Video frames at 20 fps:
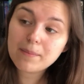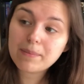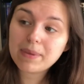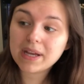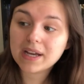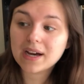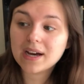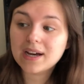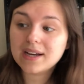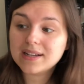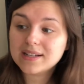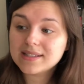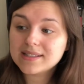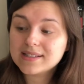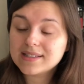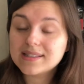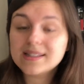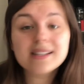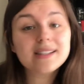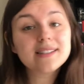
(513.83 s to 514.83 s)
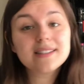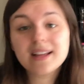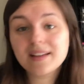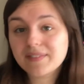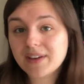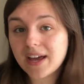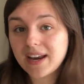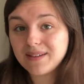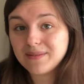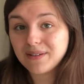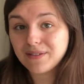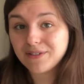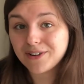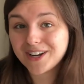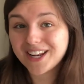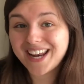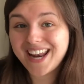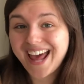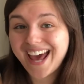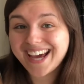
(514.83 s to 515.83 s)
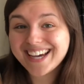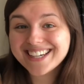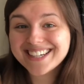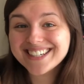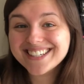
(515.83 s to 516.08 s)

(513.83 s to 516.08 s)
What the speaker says: because this is all I've got in me for today.